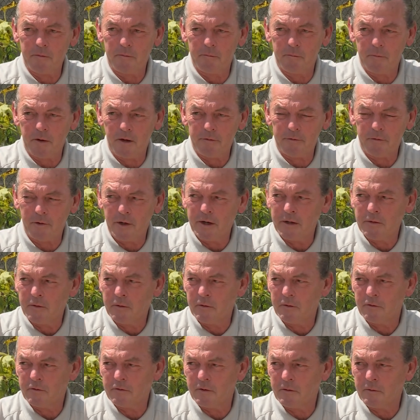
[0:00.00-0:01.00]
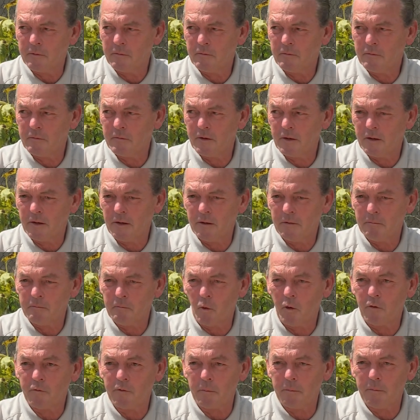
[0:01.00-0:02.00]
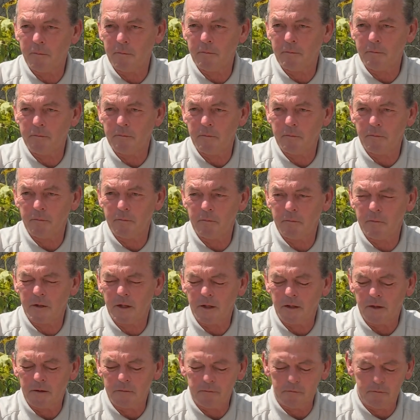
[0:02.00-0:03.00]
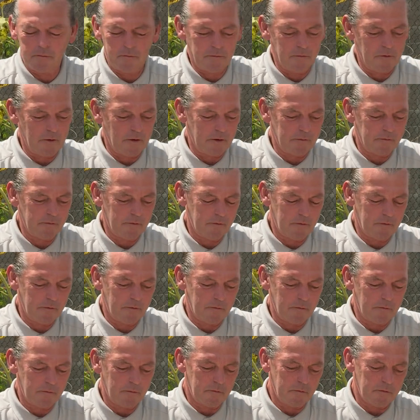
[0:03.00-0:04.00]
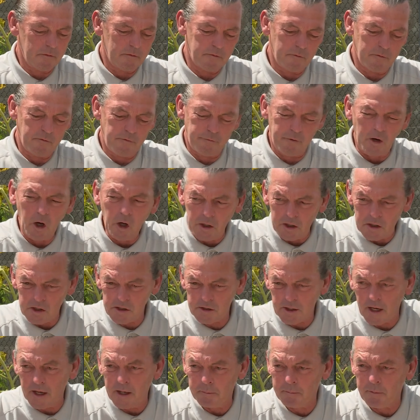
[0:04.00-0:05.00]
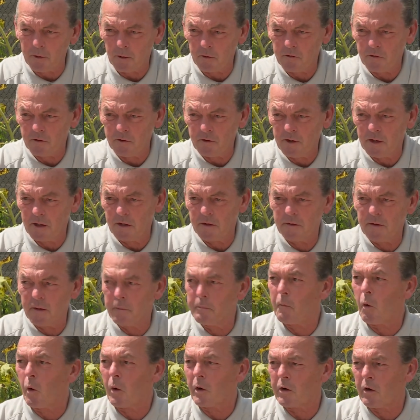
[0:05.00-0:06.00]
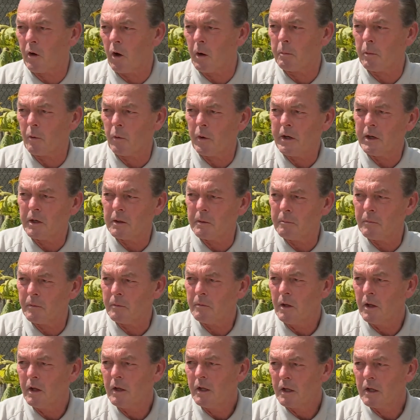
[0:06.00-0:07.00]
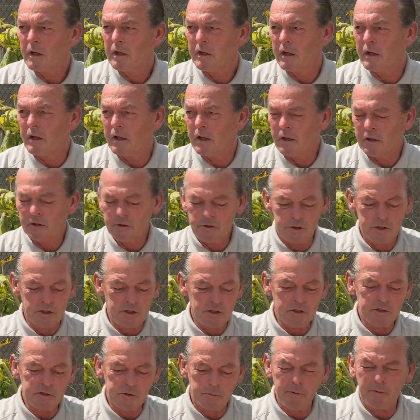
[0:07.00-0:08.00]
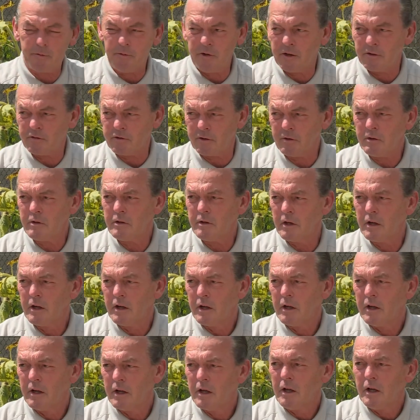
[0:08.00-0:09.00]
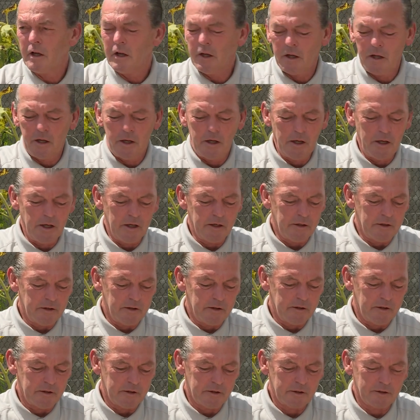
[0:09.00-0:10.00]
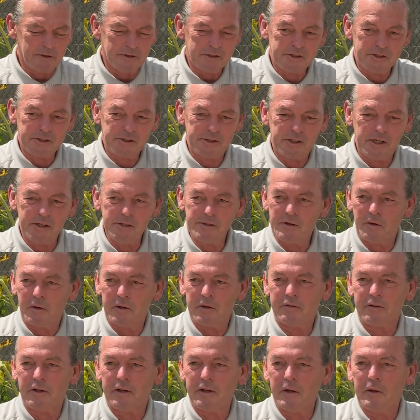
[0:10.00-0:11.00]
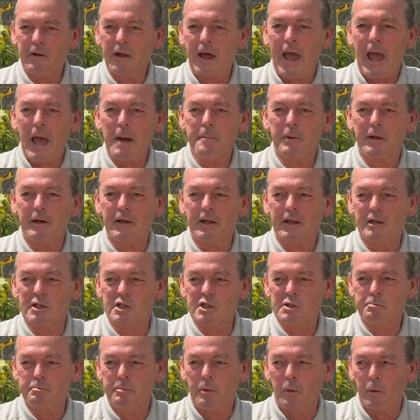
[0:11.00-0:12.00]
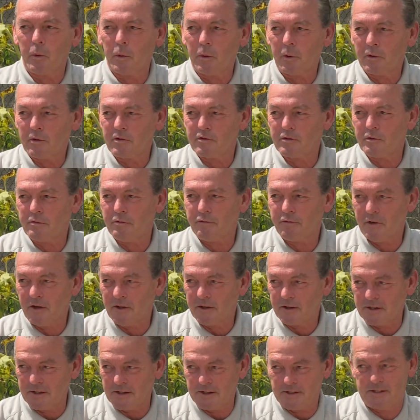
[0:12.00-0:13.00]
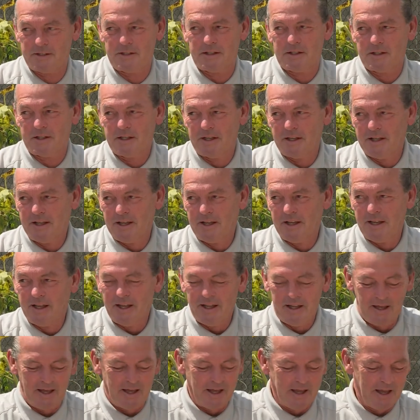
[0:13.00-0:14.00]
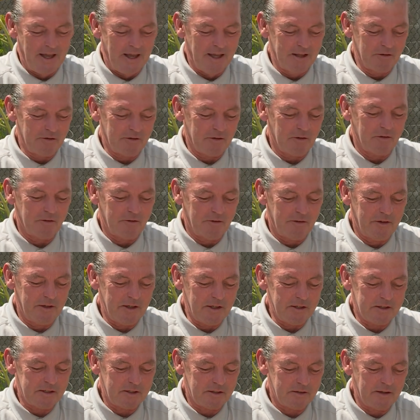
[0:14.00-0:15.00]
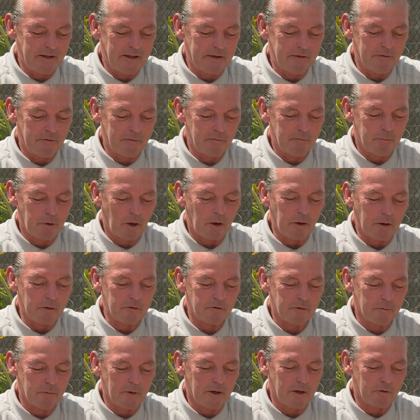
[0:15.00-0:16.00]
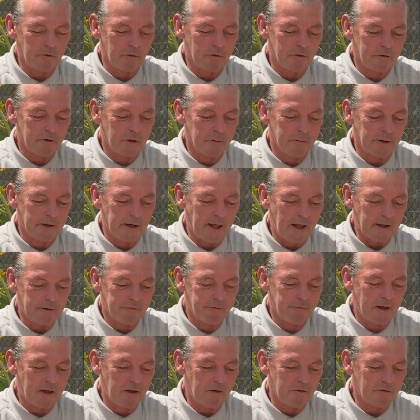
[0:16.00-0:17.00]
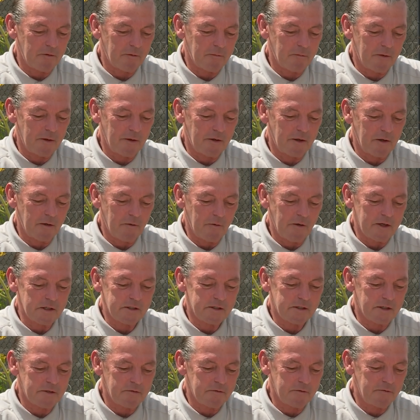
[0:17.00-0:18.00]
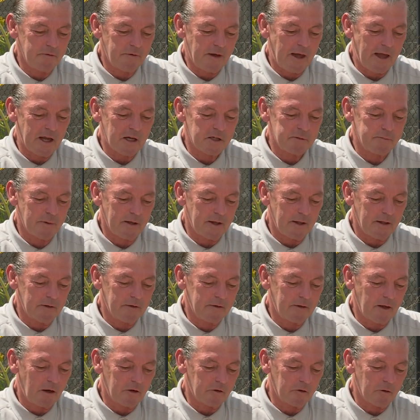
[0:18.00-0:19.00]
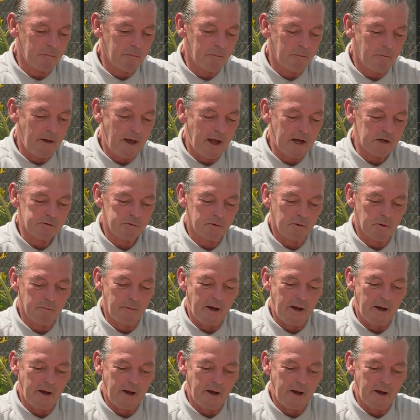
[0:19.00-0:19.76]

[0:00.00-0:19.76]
my friend who's more of a fungus type person at Morton Arboretum. She is a professor. Okay. And she's only seen it happen in spores of fungus. And so this brought up some interest to me, and I found some interesting facts by Dr. Maxwell